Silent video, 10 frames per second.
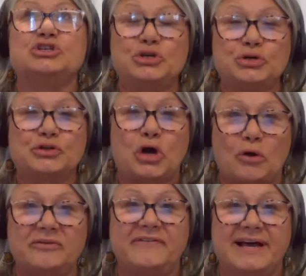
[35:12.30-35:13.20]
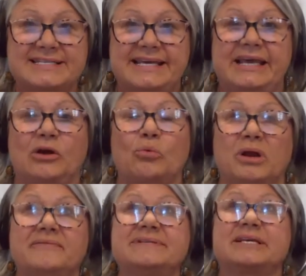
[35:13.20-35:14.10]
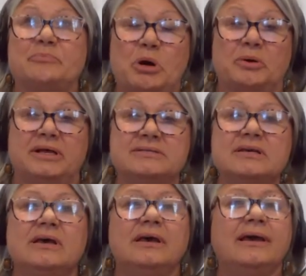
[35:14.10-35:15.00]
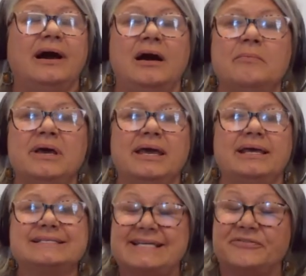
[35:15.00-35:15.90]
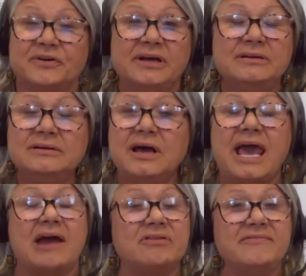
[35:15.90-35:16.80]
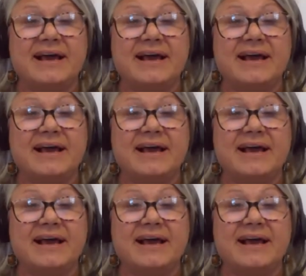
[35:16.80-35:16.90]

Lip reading: to the COVID vaccine or one of its components. It's different. Every